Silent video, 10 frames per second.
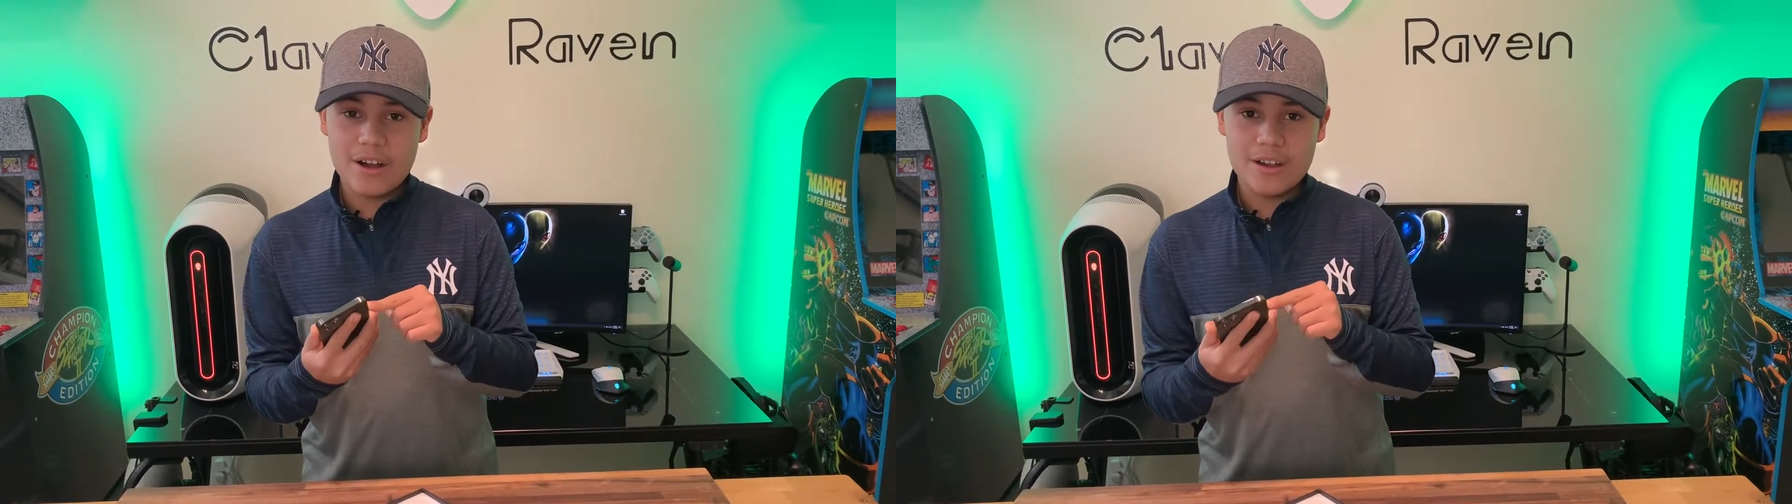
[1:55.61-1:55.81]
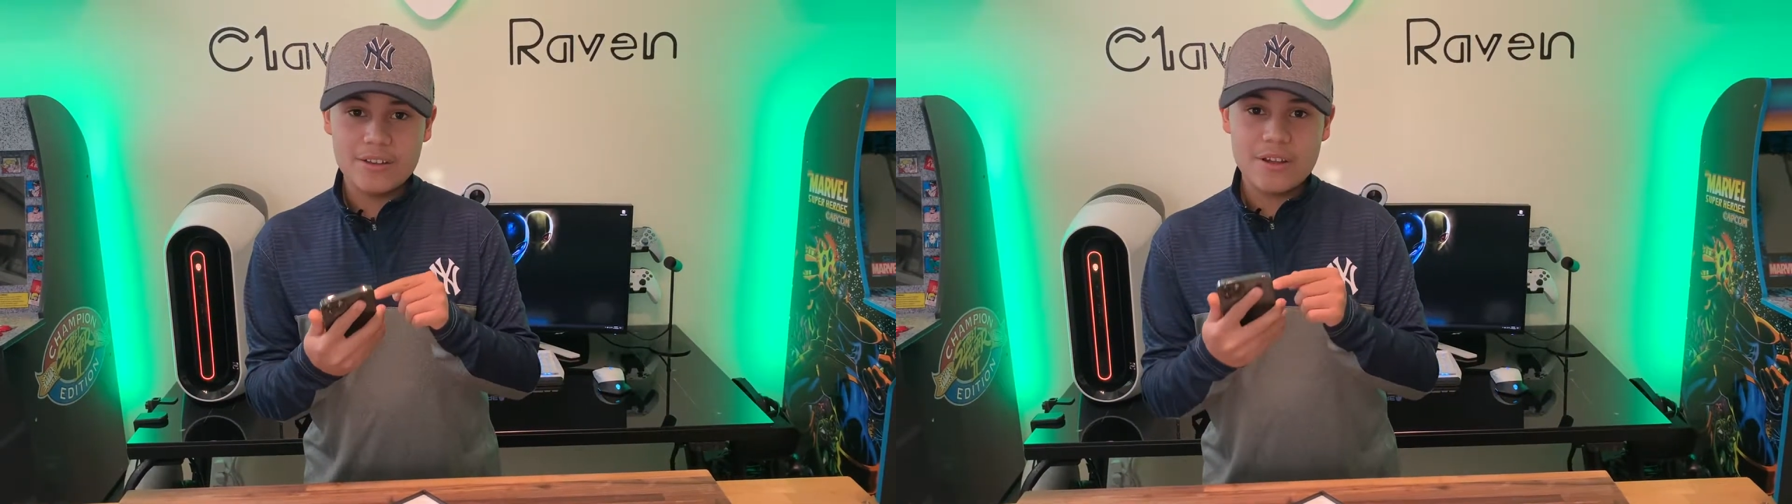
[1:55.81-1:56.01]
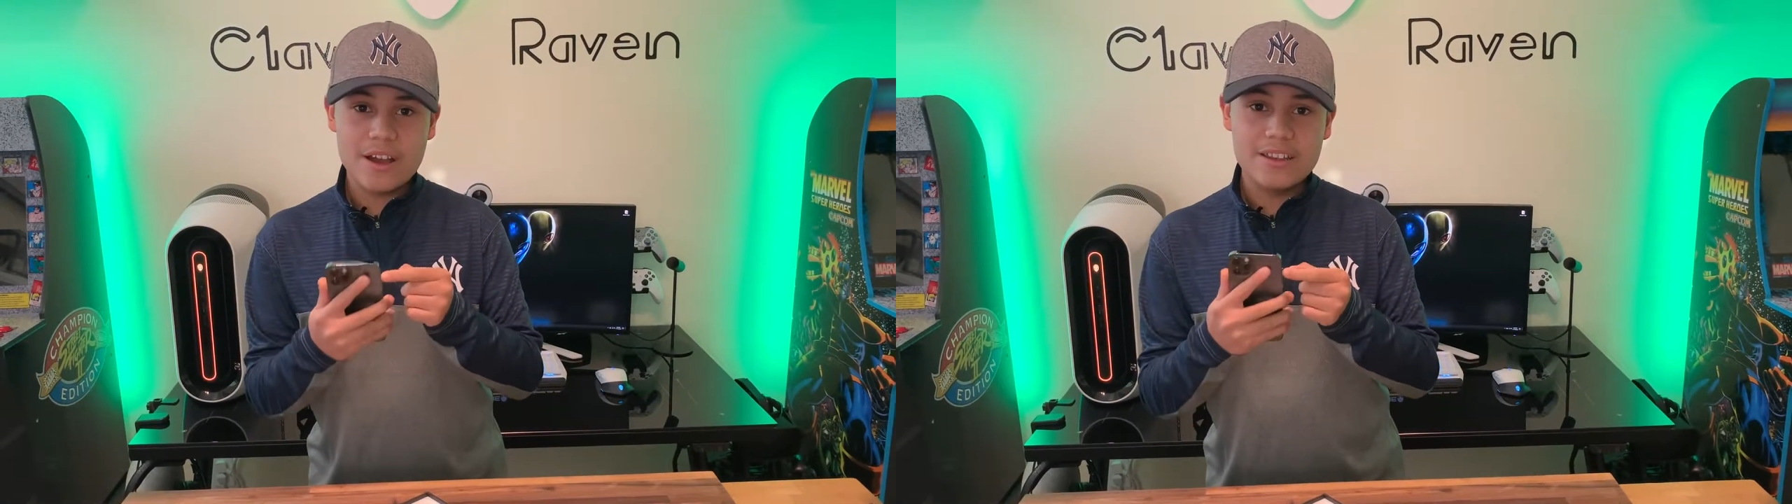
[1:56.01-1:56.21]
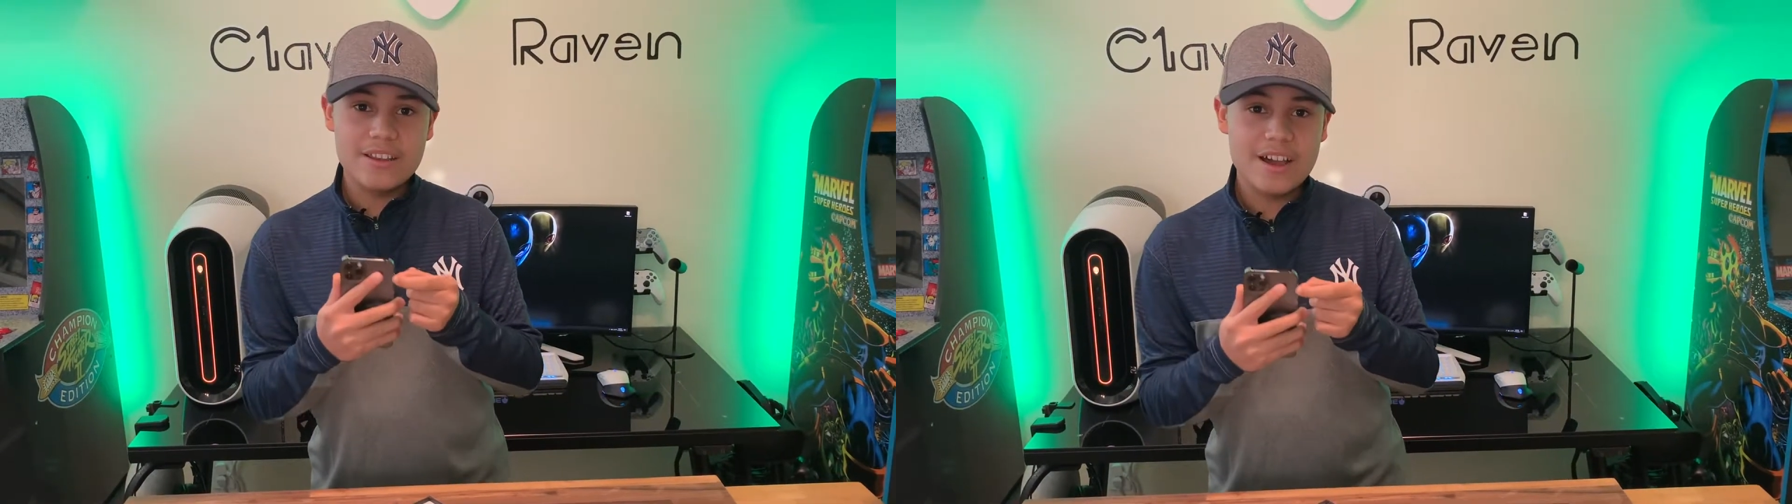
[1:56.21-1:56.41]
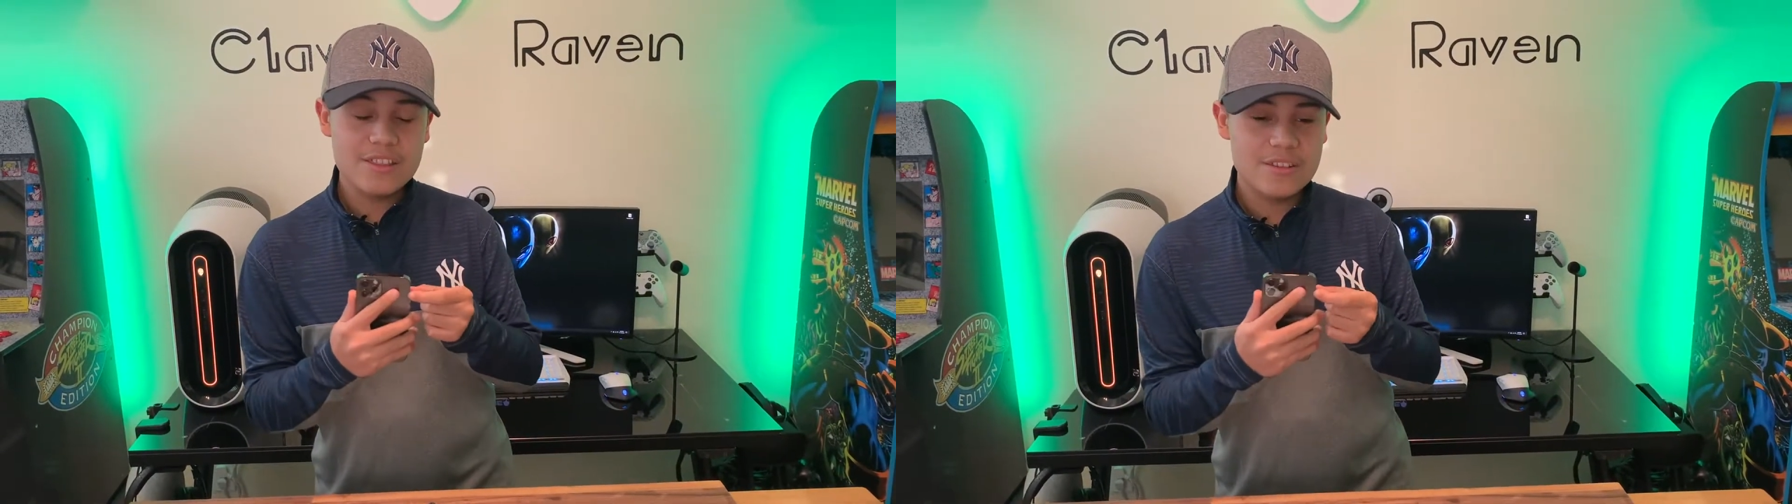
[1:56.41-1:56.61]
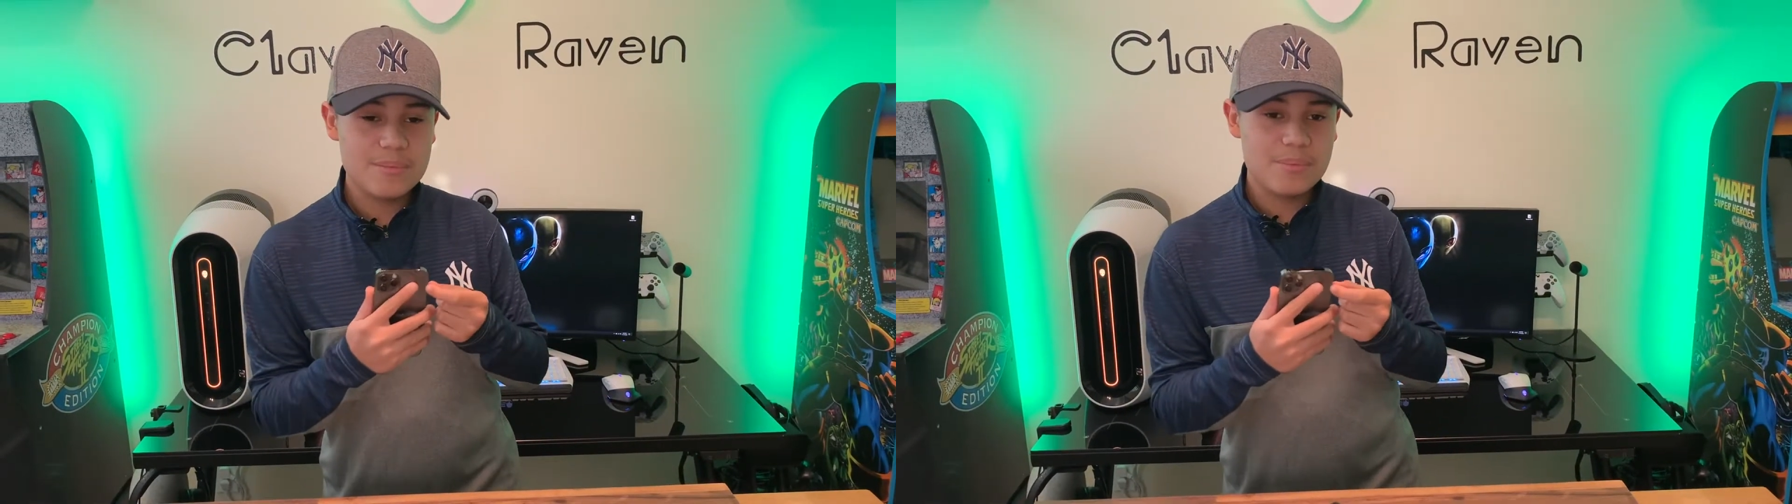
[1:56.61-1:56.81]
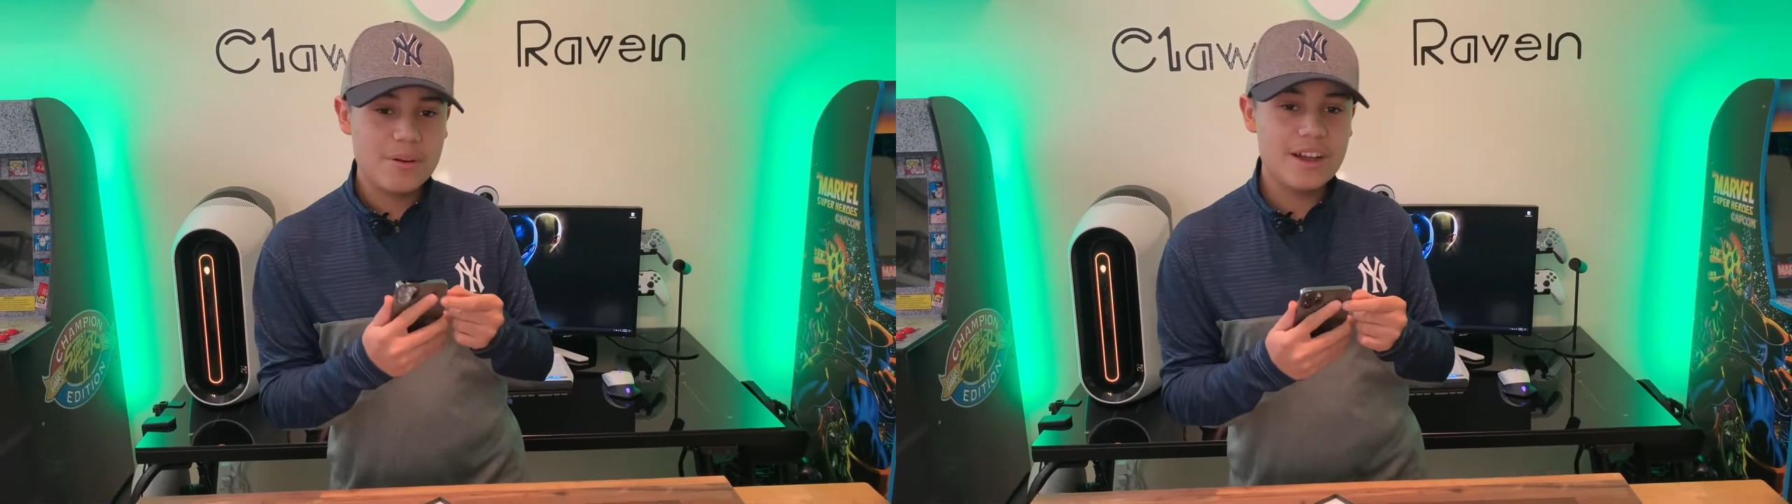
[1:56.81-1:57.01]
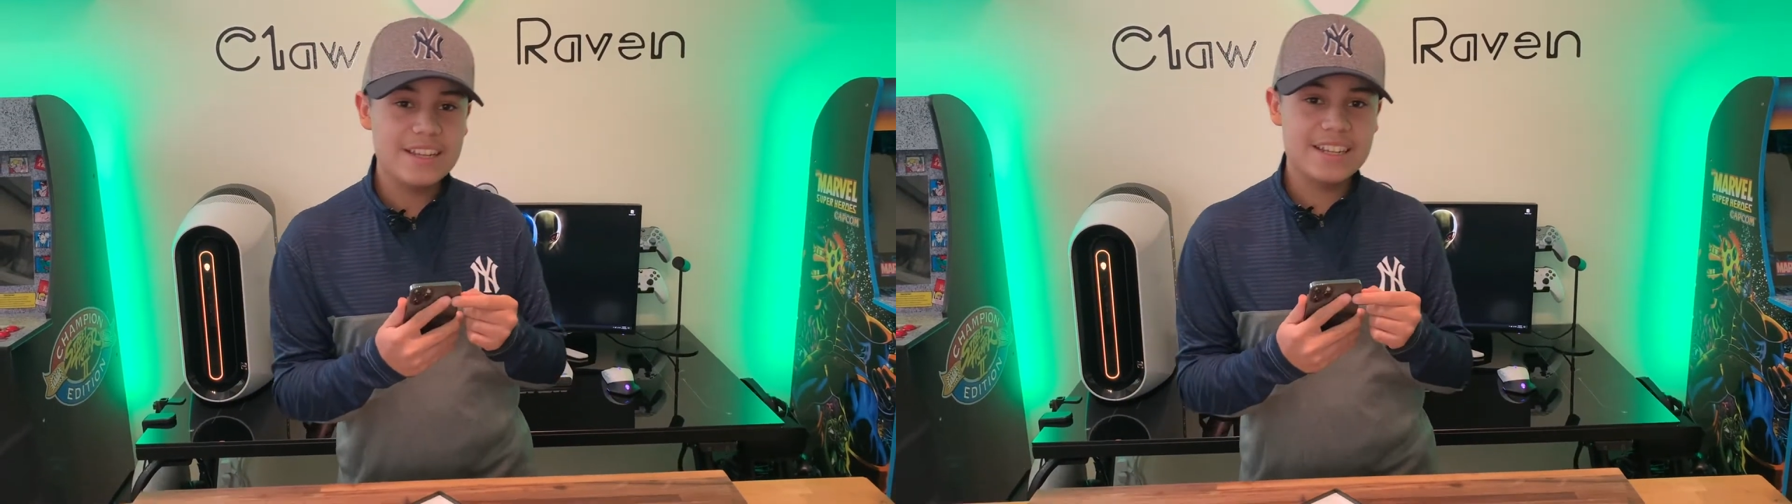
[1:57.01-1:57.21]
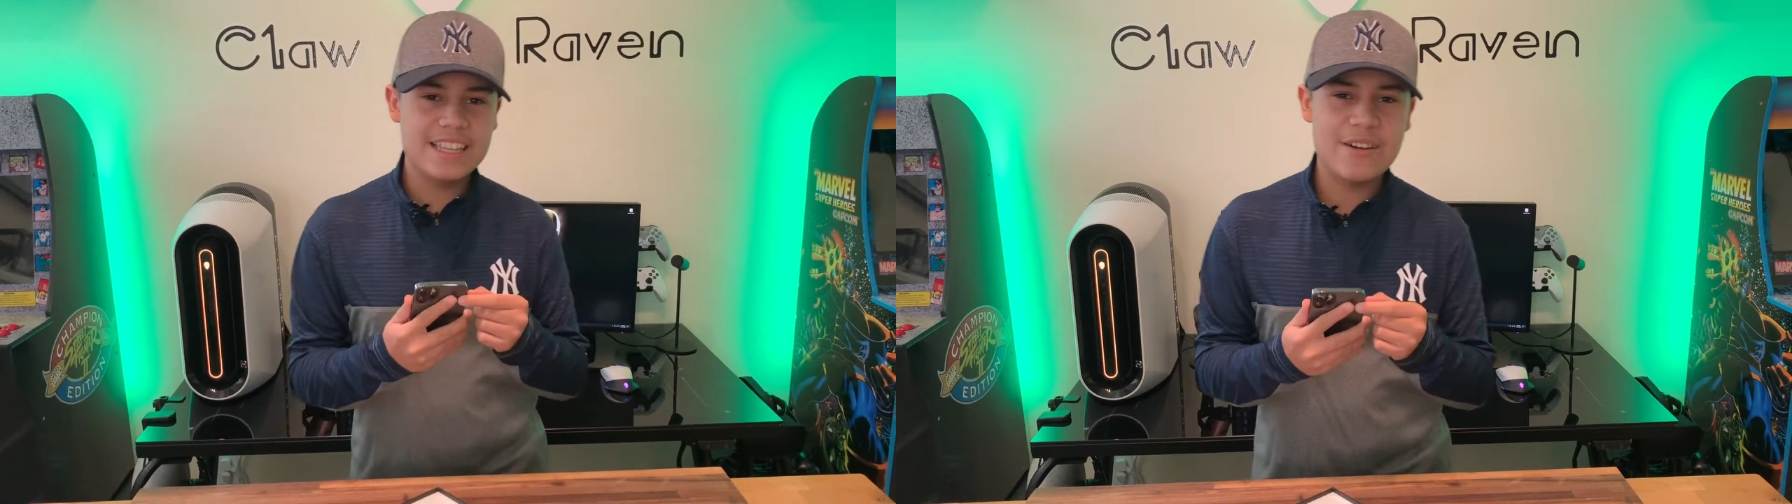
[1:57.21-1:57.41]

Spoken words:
on another product